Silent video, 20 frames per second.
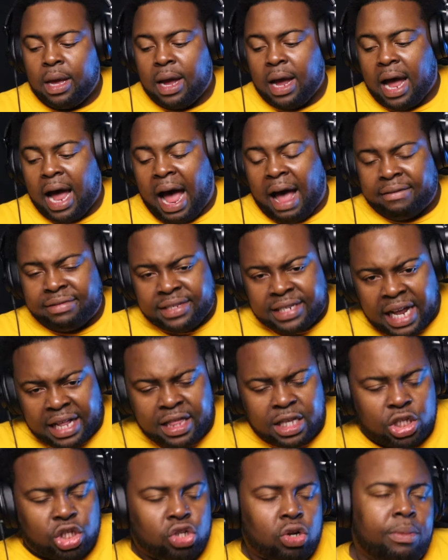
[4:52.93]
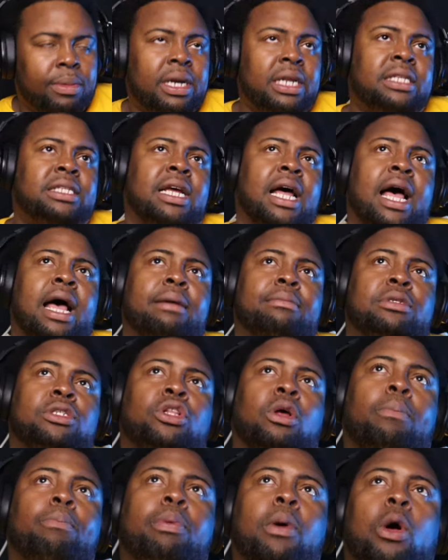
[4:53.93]
I've said this so many times,
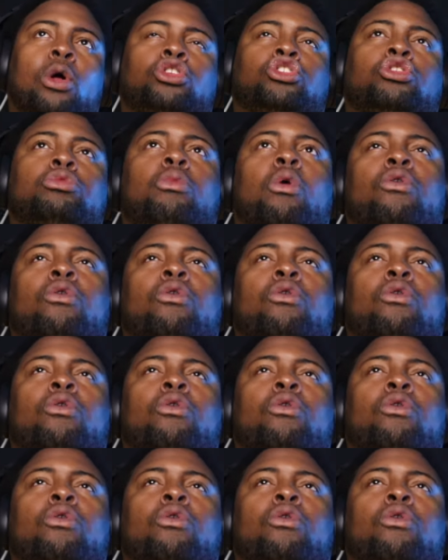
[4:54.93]
the Baltimore